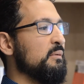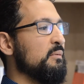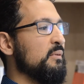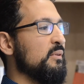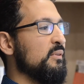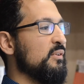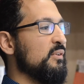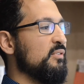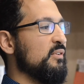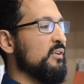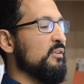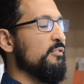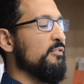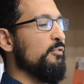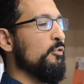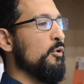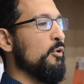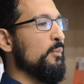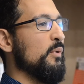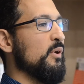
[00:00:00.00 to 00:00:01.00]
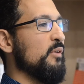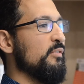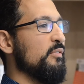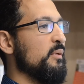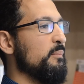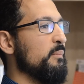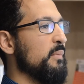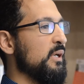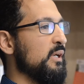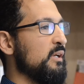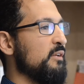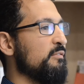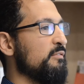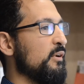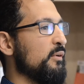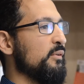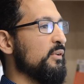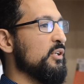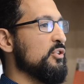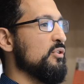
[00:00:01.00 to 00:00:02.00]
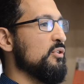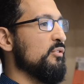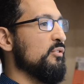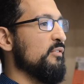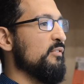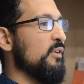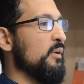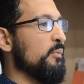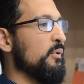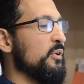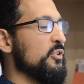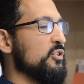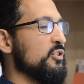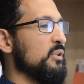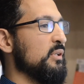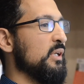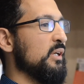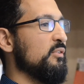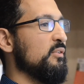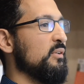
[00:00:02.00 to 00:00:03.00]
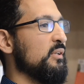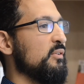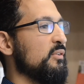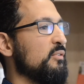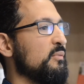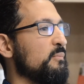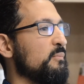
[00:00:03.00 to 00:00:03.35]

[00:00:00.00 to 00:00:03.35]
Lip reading: this can form one of the main foundations of operational excellence.